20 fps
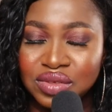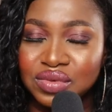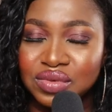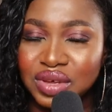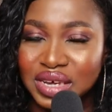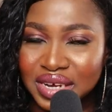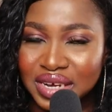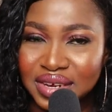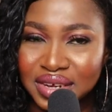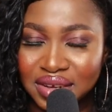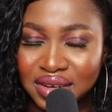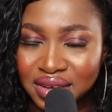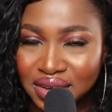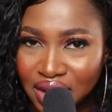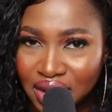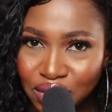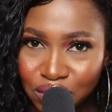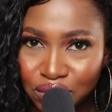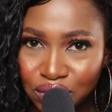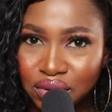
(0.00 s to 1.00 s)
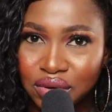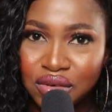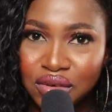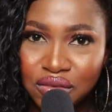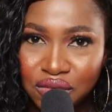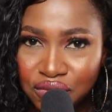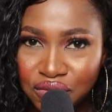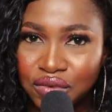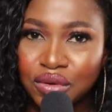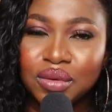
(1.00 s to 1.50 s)
to get it down
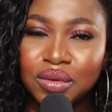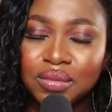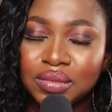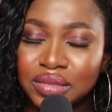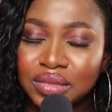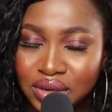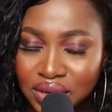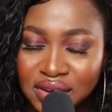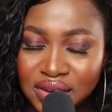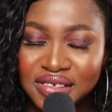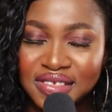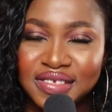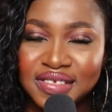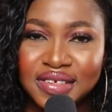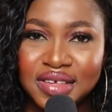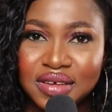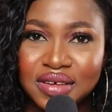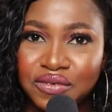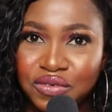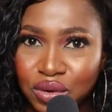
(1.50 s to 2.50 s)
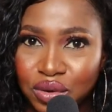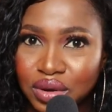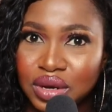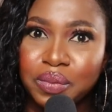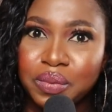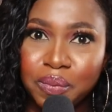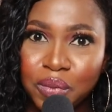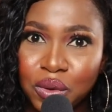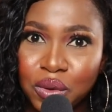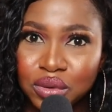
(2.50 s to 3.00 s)
from the sea, from
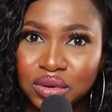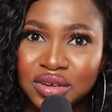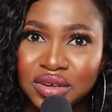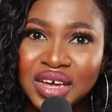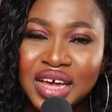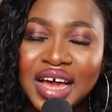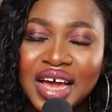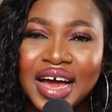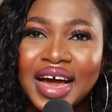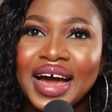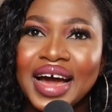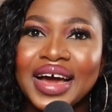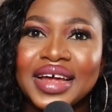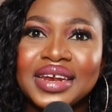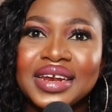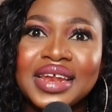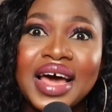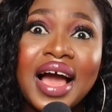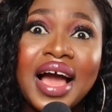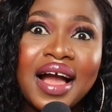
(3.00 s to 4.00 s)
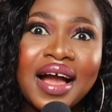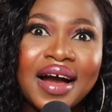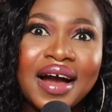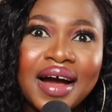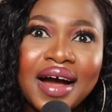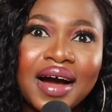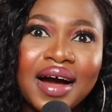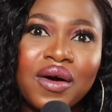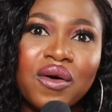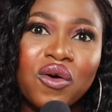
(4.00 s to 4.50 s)
the port. And that
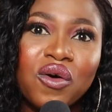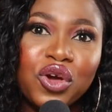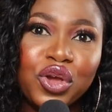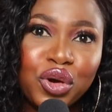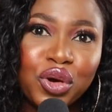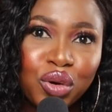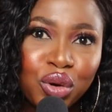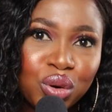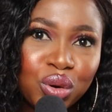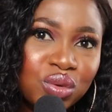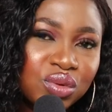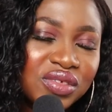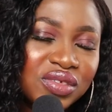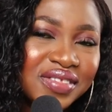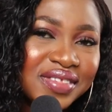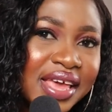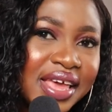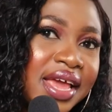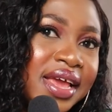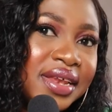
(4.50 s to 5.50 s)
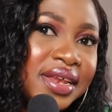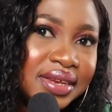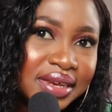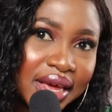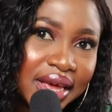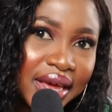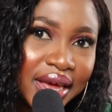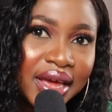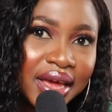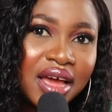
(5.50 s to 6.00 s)
car or your goods staying
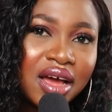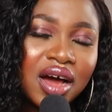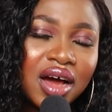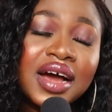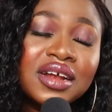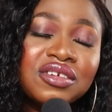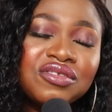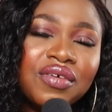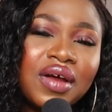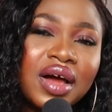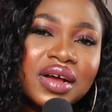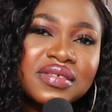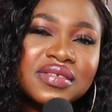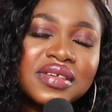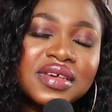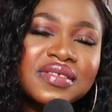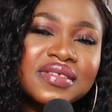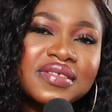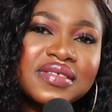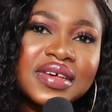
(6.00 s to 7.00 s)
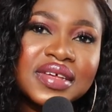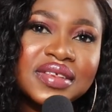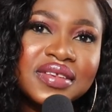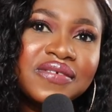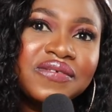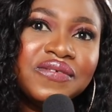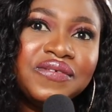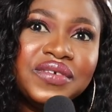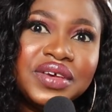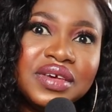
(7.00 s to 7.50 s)
there attracts a
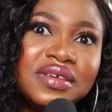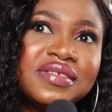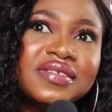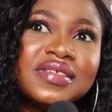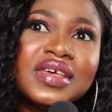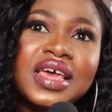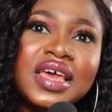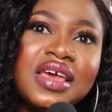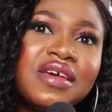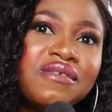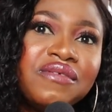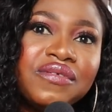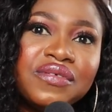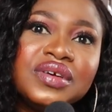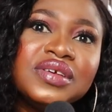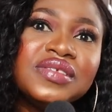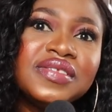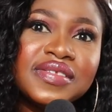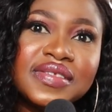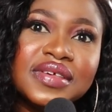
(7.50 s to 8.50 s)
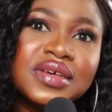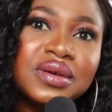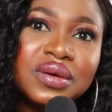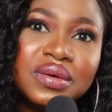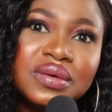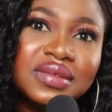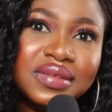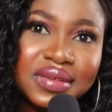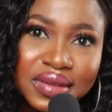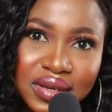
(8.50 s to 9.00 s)
certain fees every
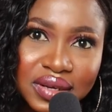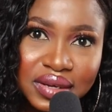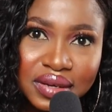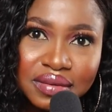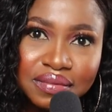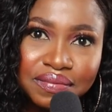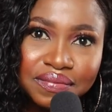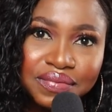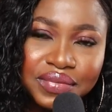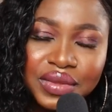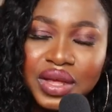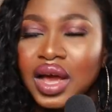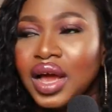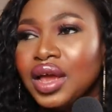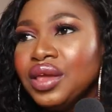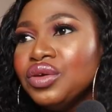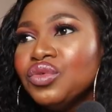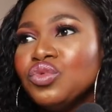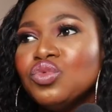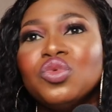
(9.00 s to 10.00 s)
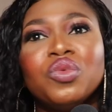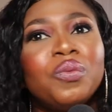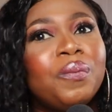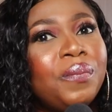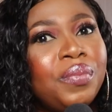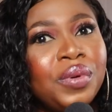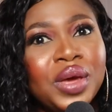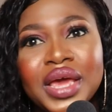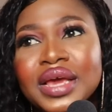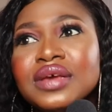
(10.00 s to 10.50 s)
single day. And you will
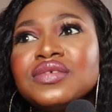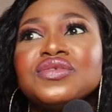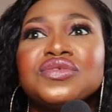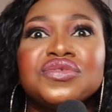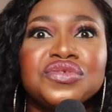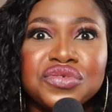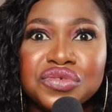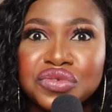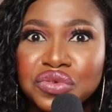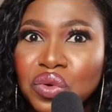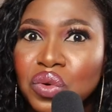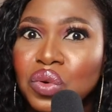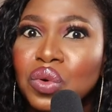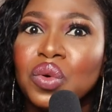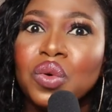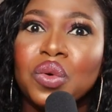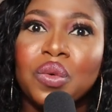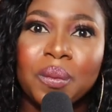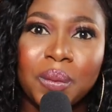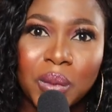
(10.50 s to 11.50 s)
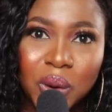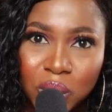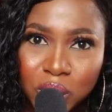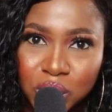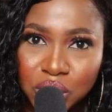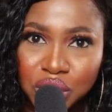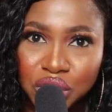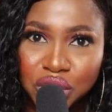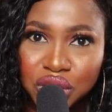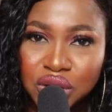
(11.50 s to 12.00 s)
pay so
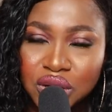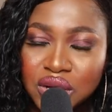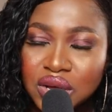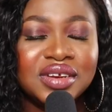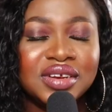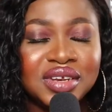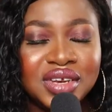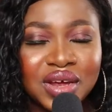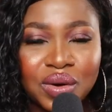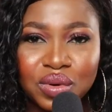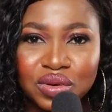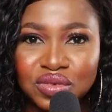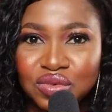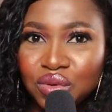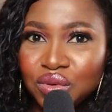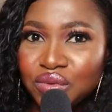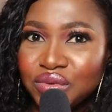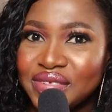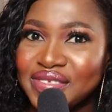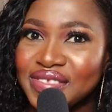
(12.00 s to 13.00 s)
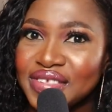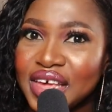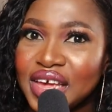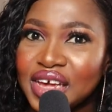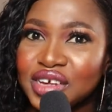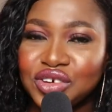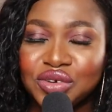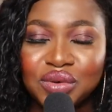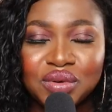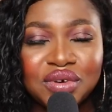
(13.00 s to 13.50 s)
much. There was no
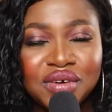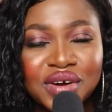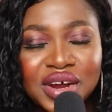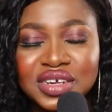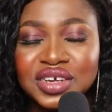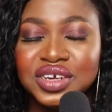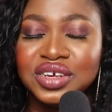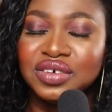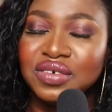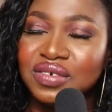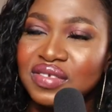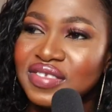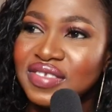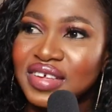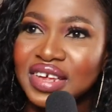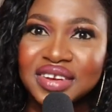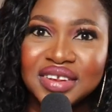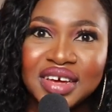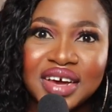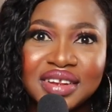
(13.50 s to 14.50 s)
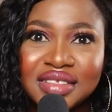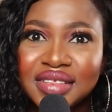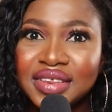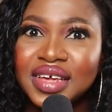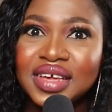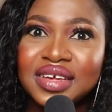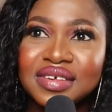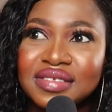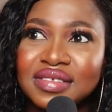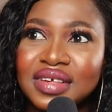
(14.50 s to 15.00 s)
research on ground. She just sent her
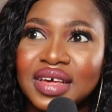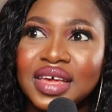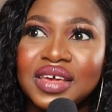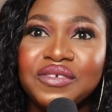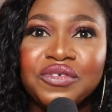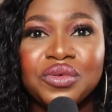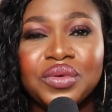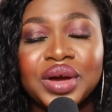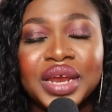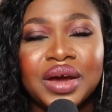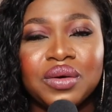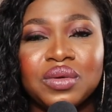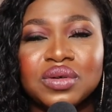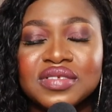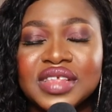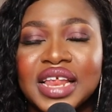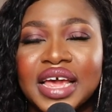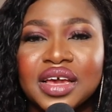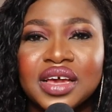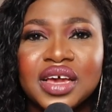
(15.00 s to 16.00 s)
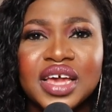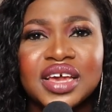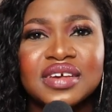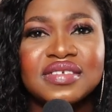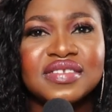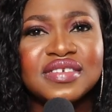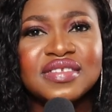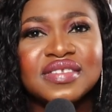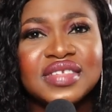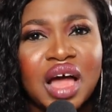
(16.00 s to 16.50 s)
things. Even when I was like, hey,
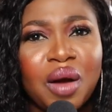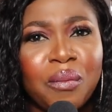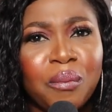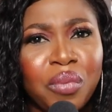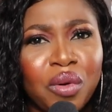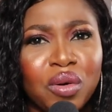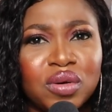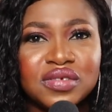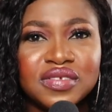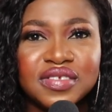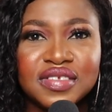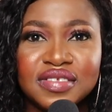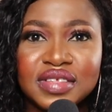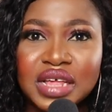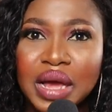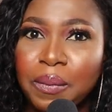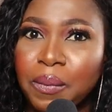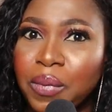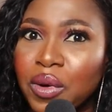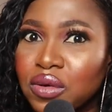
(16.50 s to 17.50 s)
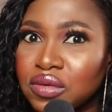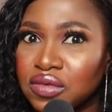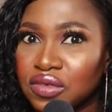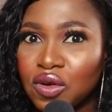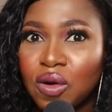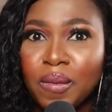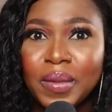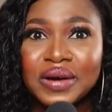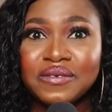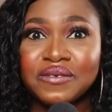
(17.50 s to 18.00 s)
sister, pause,
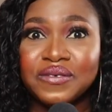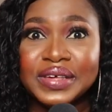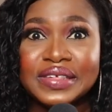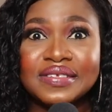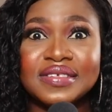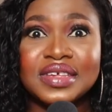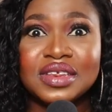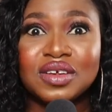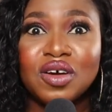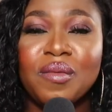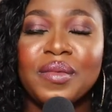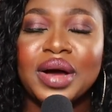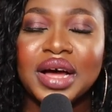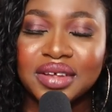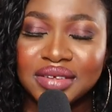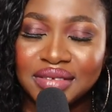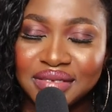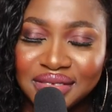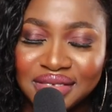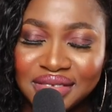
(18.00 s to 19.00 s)
come and visit, come on.